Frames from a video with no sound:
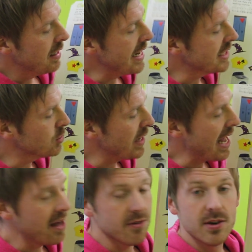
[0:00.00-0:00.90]
Next we
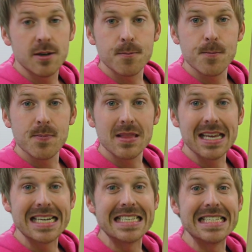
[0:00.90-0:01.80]
have
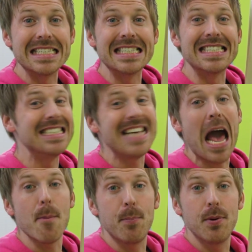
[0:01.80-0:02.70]

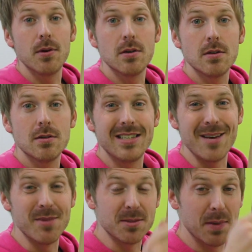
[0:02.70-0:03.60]
zap.
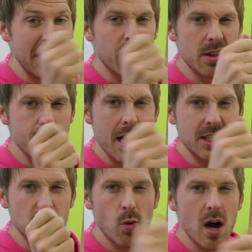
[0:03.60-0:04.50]
Tim is playing with the
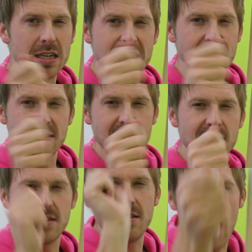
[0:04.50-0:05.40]
magic wand.
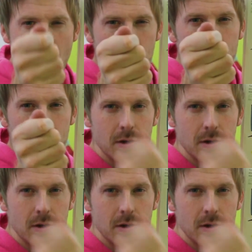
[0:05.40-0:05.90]
Zap.